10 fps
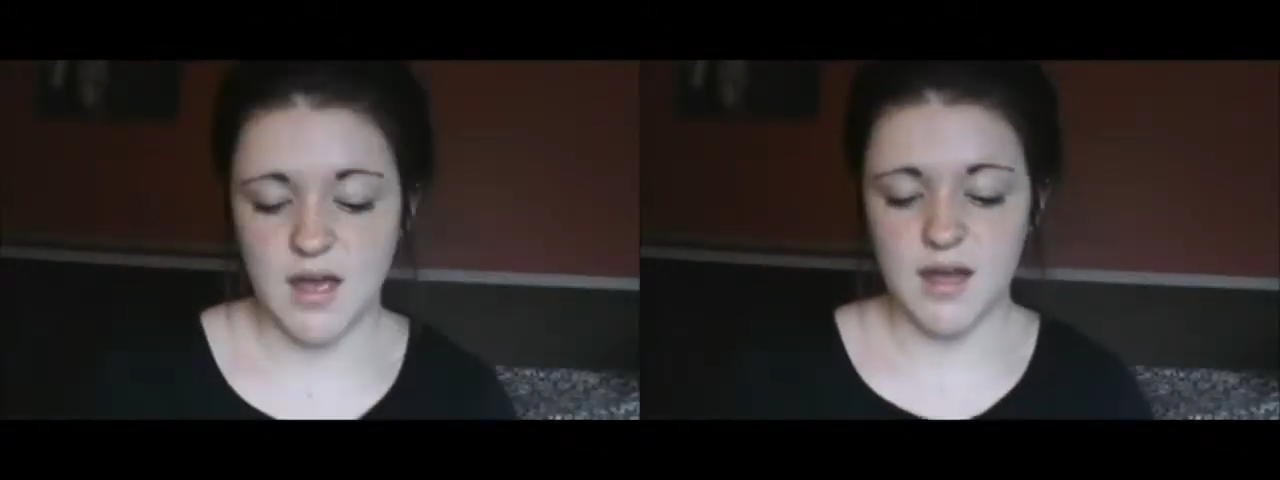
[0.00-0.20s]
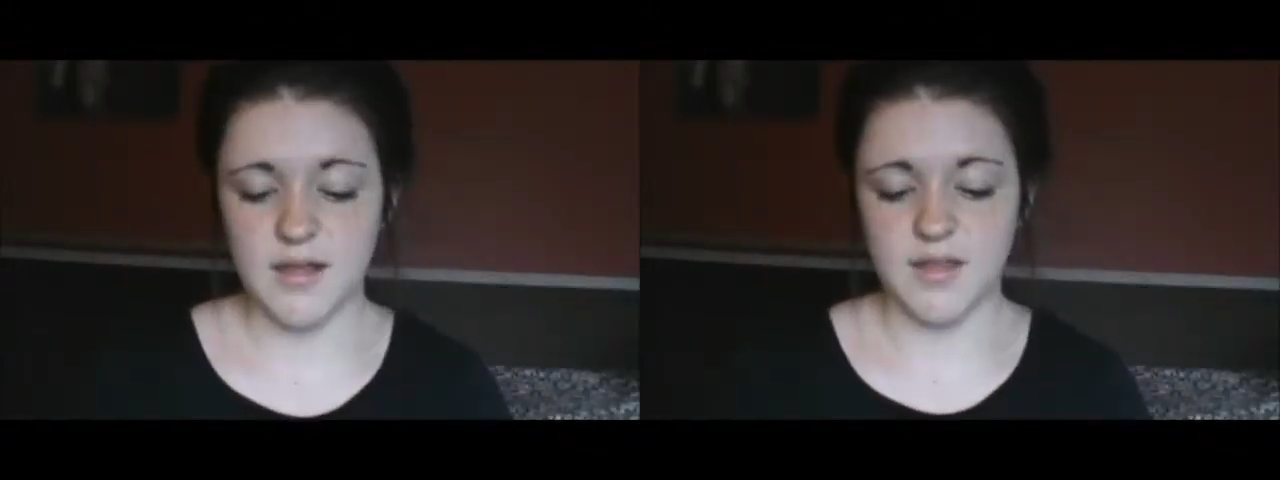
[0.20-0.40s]

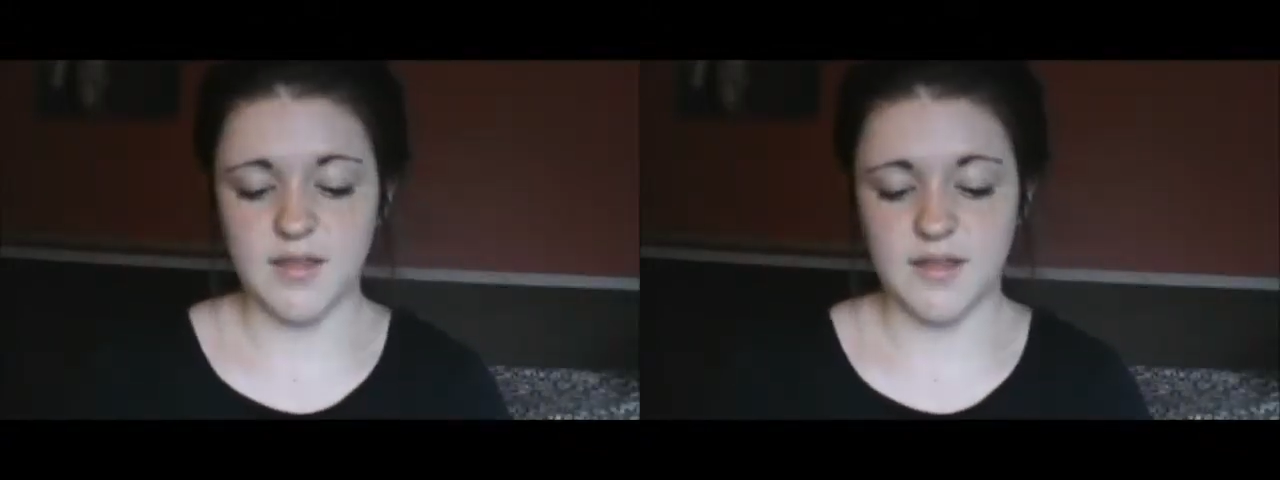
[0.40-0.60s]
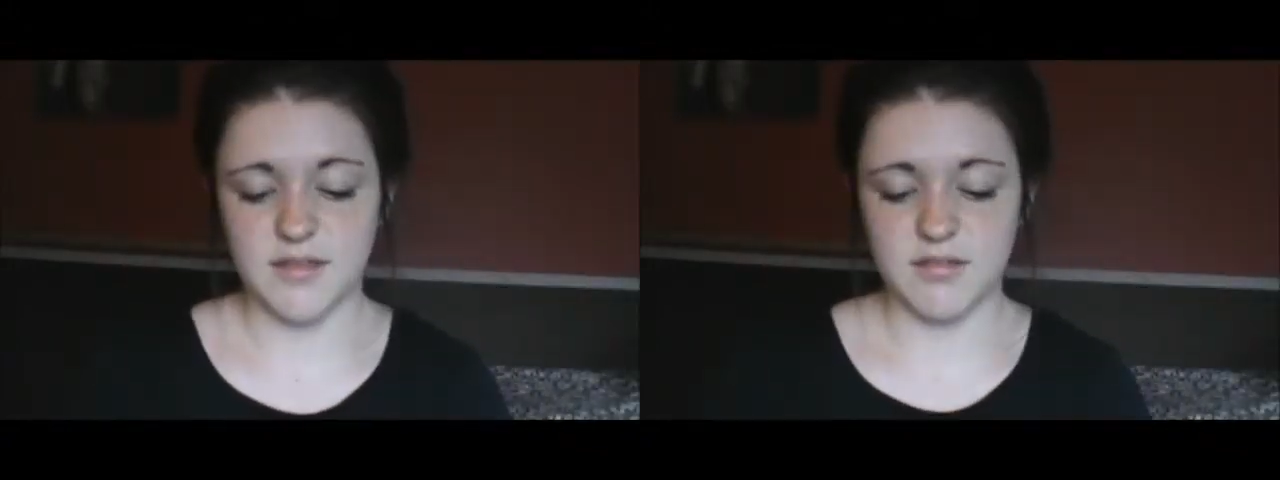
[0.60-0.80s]
Got
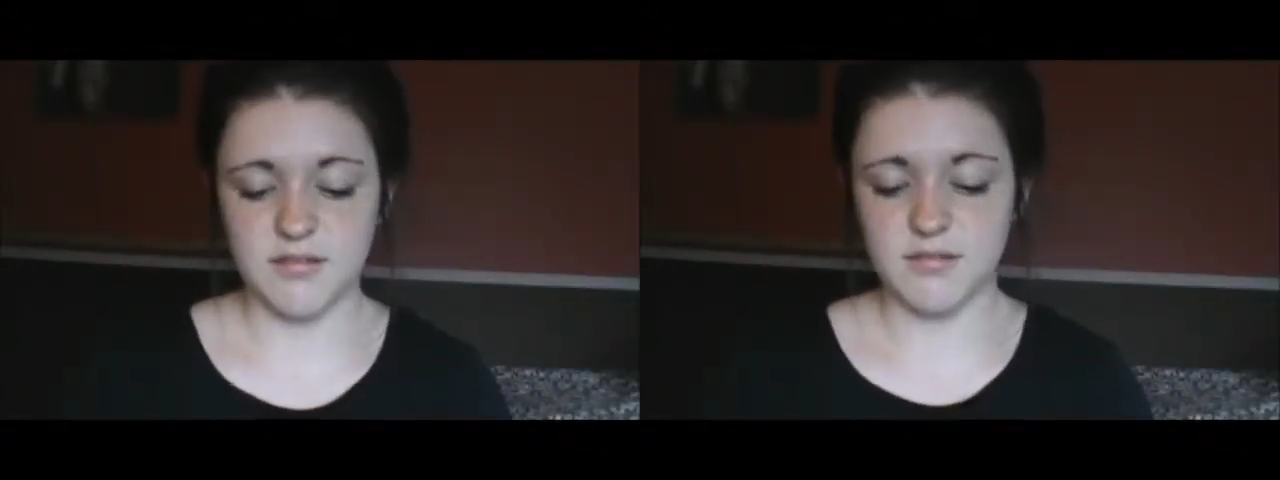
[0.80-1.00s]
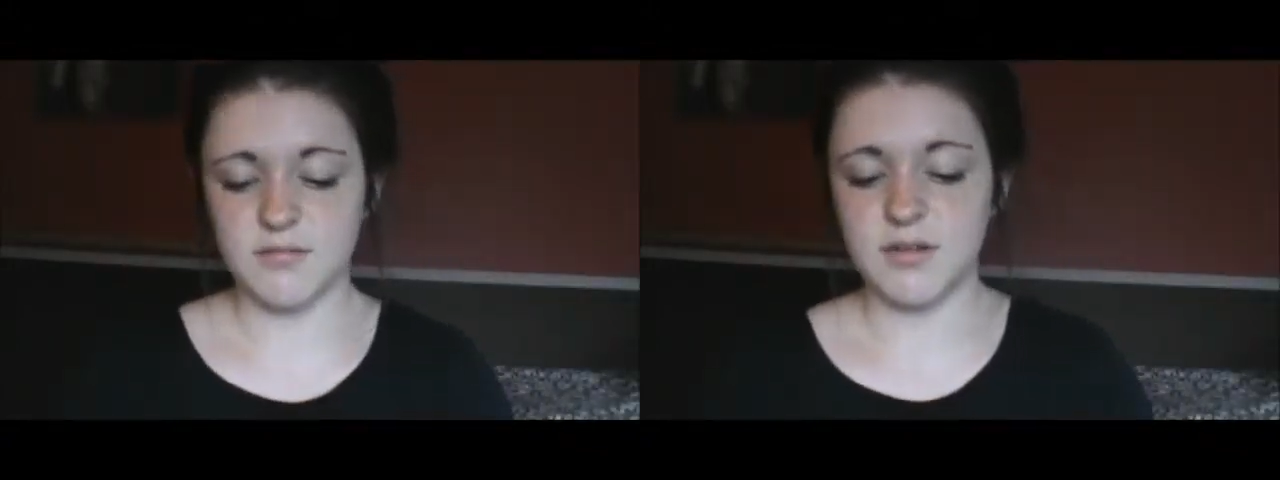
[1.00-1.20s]

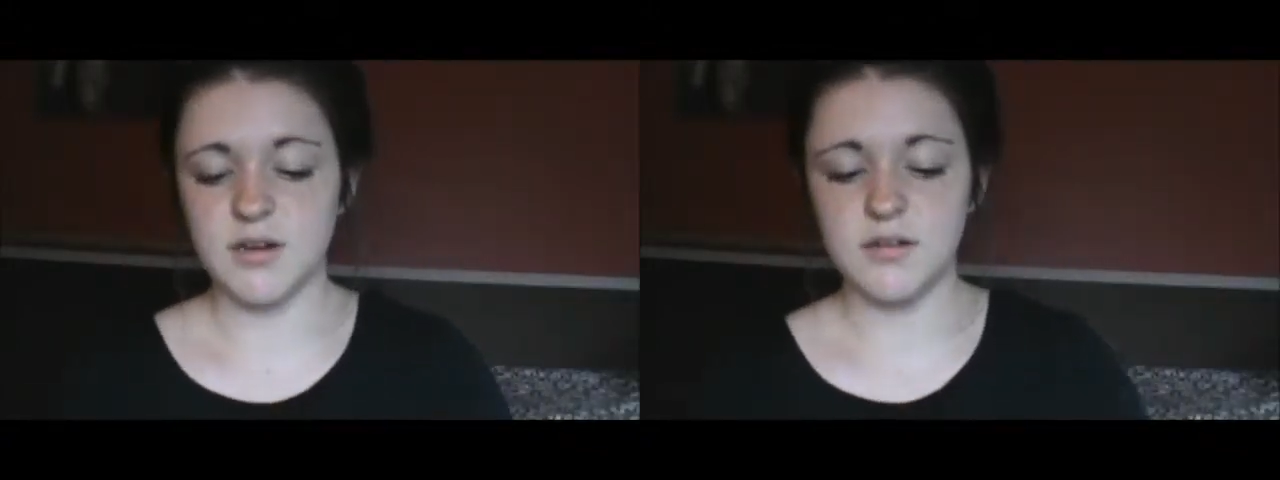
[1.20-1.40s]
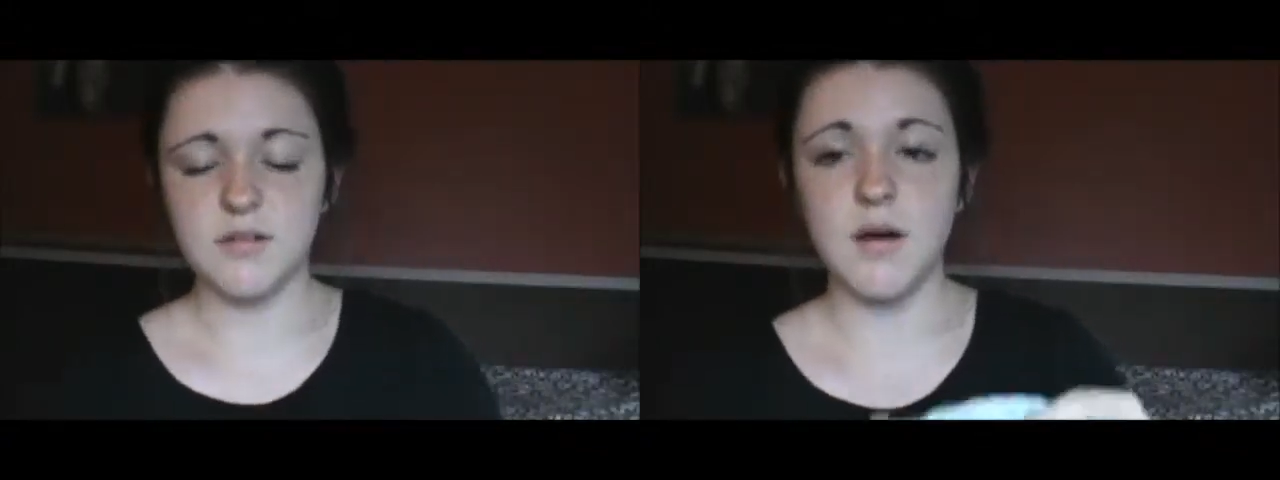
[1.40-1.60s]
this
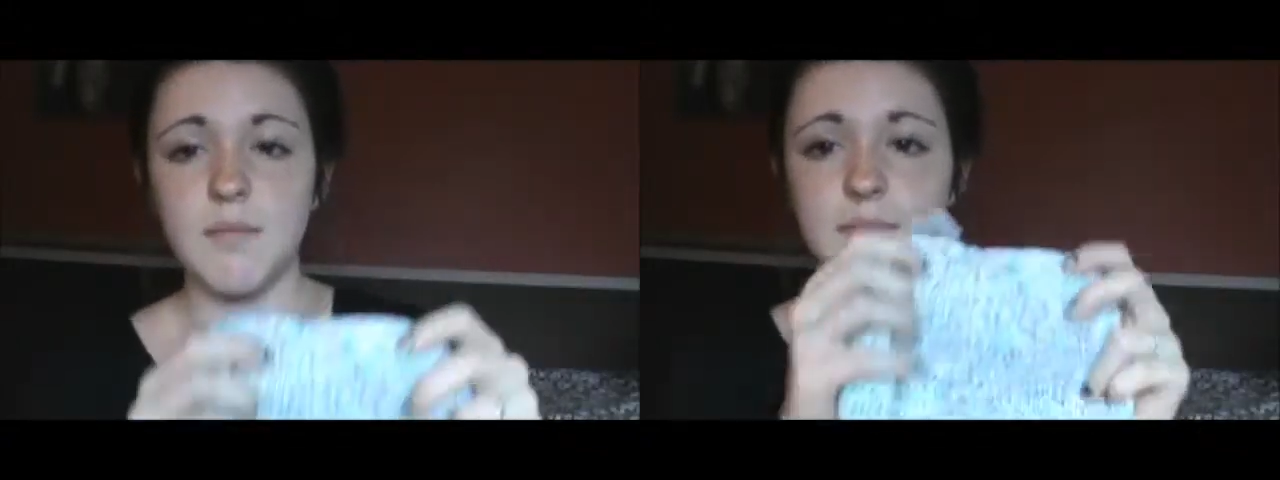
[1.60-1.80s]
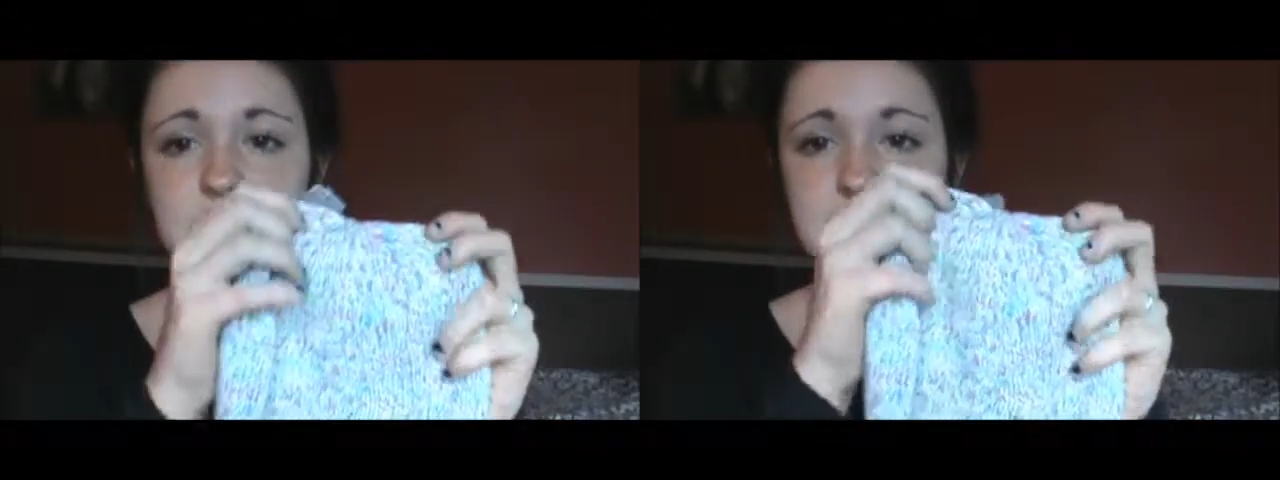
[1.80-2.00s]
little
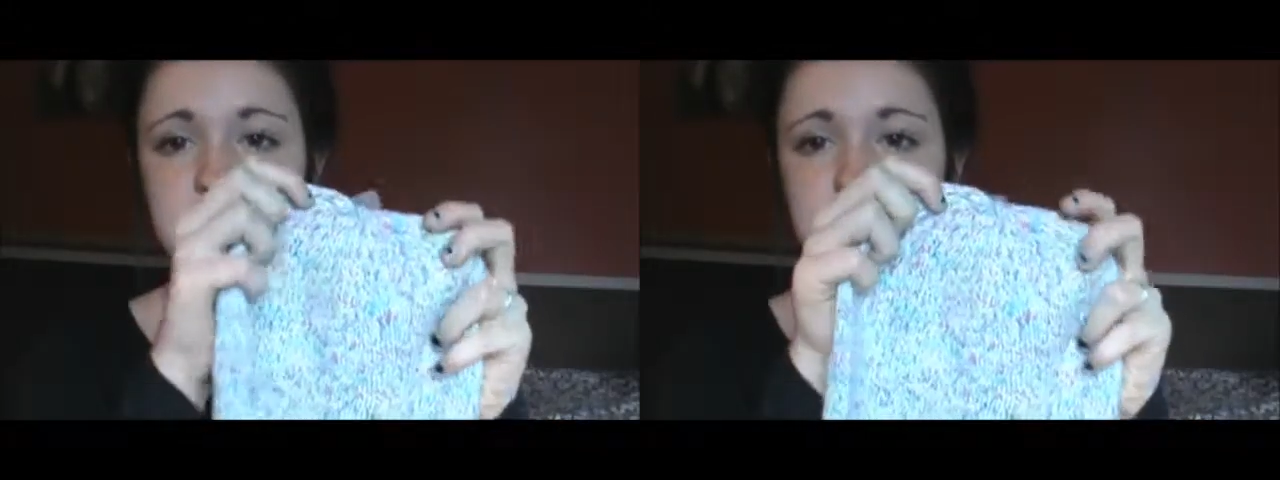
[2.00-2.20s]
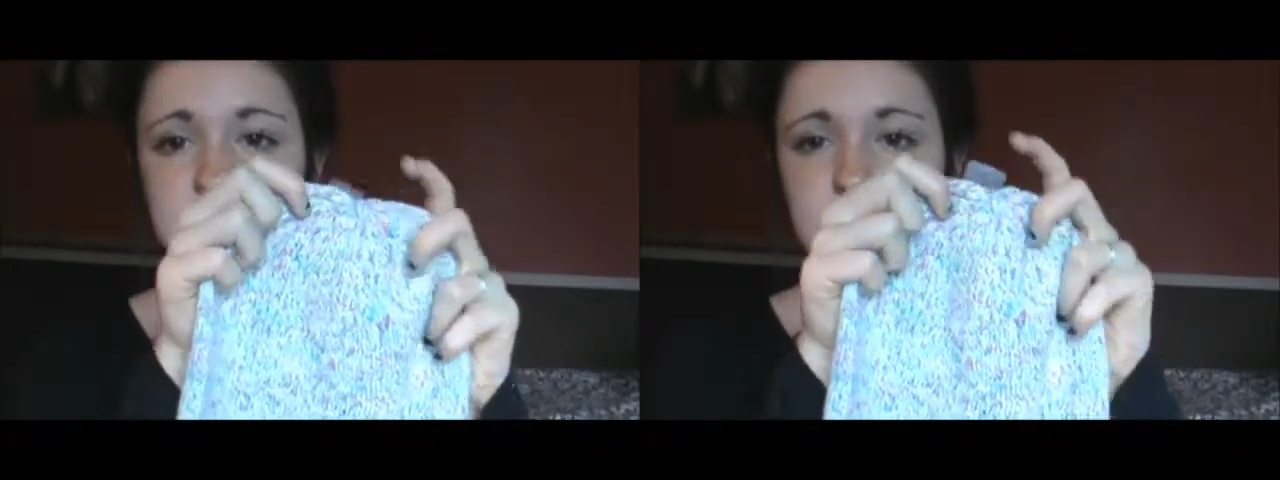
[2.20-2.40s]

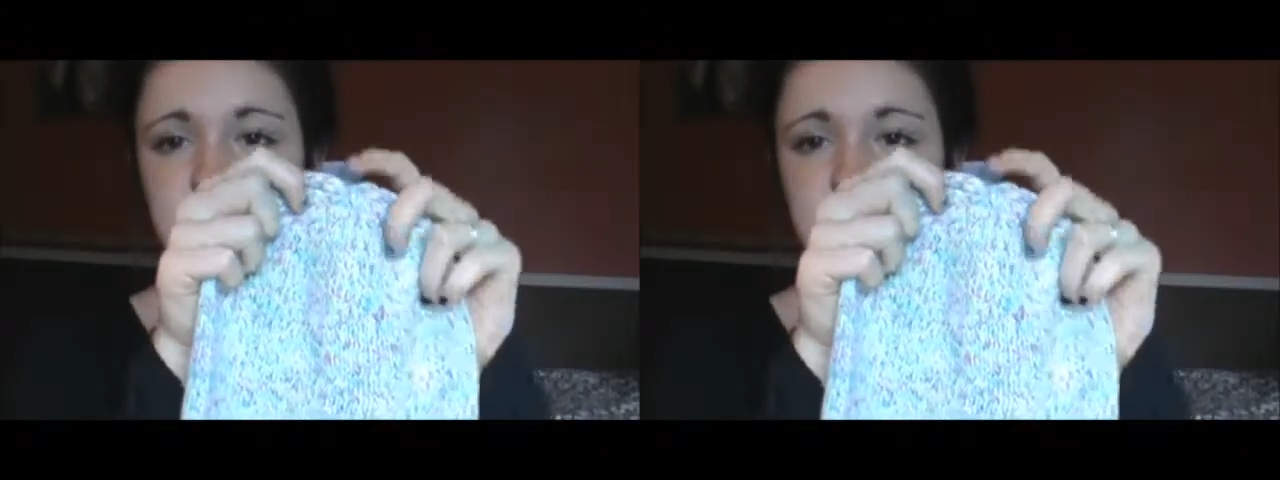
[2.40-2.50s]
beanie.